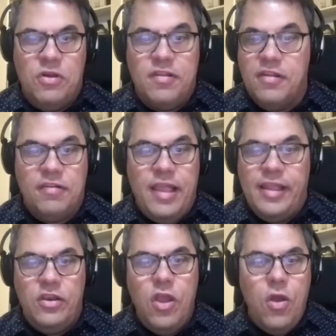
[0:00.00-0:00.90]
where it's just like,
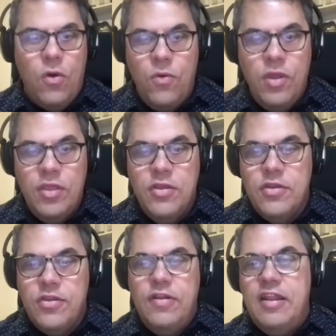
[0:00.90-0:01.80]
no,
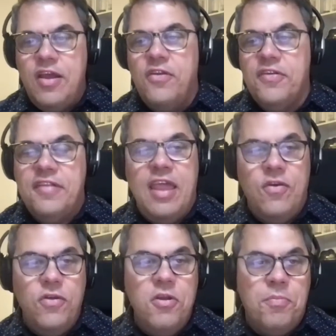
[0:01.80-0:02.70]
you need to understand
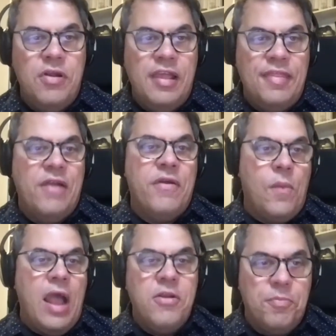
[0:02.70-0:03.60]
who you're putting there and
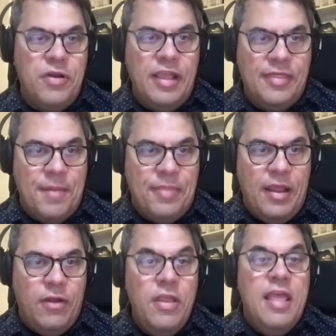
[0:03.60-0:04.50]
why you're putting them
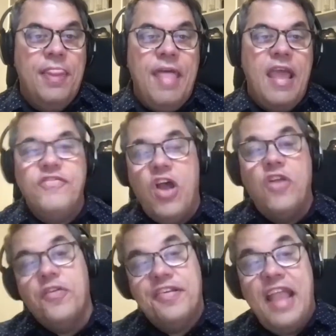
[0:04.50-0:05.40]
there. They have to
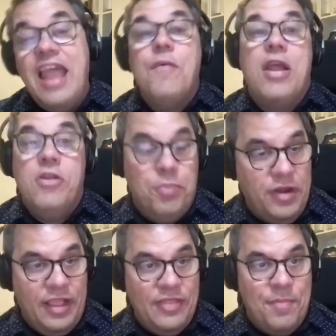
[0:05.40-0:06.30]
understand why you're
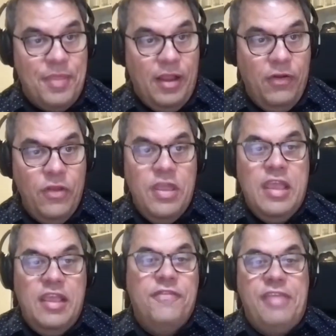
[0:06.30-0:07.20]
putting them there.
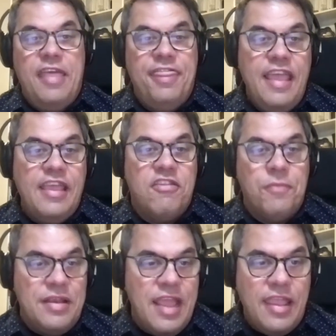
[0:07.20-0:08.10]
If they think it's
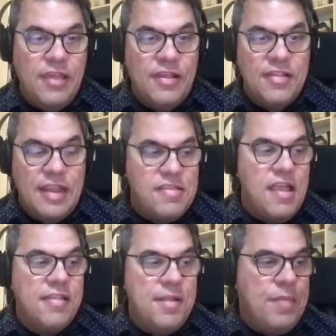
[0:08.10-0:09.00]
ridiculous and it
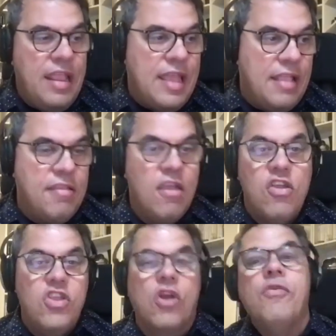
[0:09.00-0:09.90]
doesn't need it,
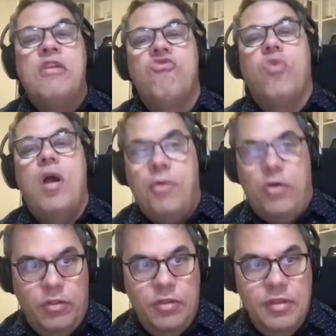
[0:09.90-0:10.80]
you're in
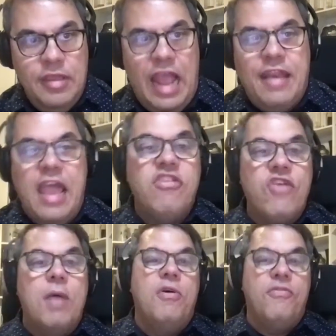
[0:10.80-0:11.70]
trouble. And that's
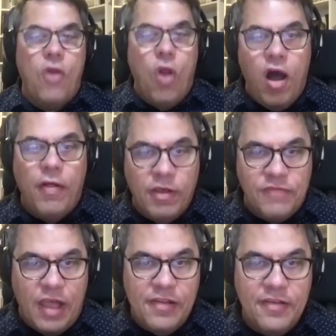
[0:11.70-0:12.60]
trouble for all of
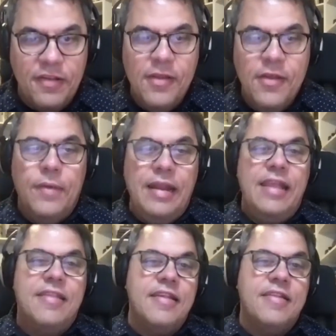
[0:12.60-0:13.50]
us. We
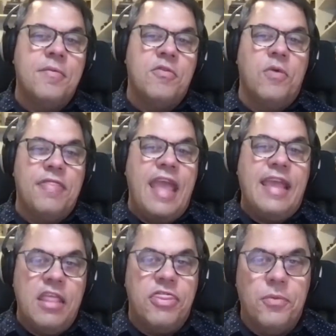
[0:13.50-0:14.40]
need systems where they
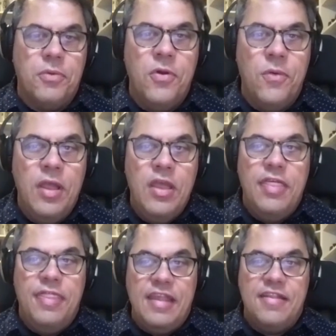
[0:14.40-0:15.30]
get through
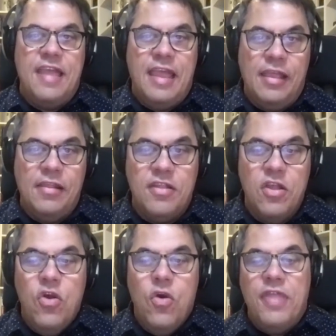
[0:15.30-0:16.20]
these things
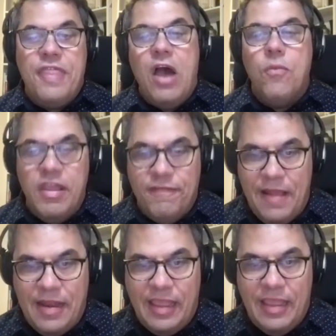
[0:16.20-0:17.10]
without
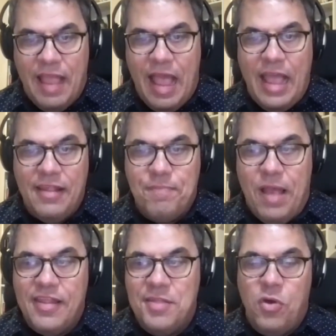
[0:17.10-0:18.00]
reoffending at the highest
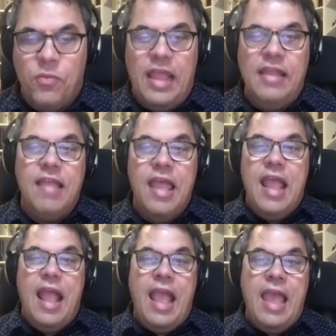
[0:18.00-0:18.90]
possible rate
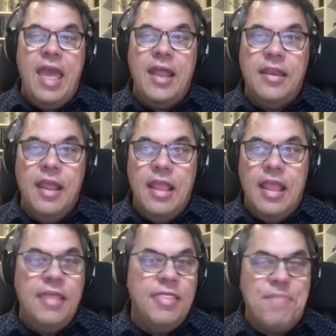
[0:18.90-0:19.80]
and
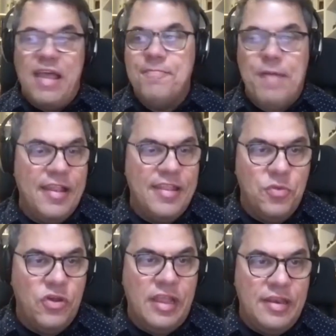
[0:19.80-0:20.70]
in the best
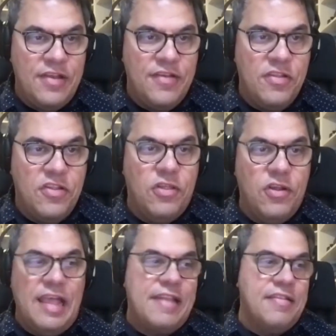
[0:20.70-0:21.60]
possible conditions, so they're
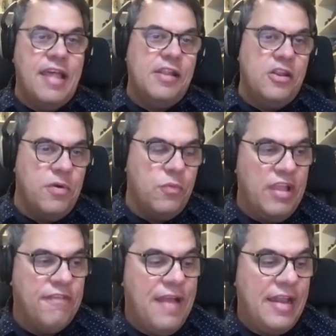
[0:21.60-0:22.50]
less likely to
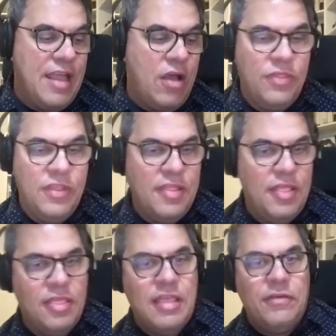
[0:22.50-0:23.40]
reoffend down
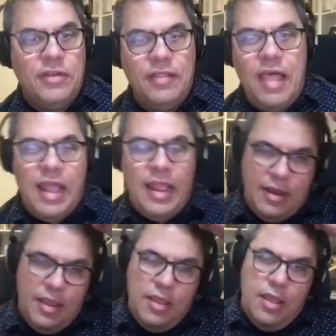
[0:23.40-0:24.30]
the line.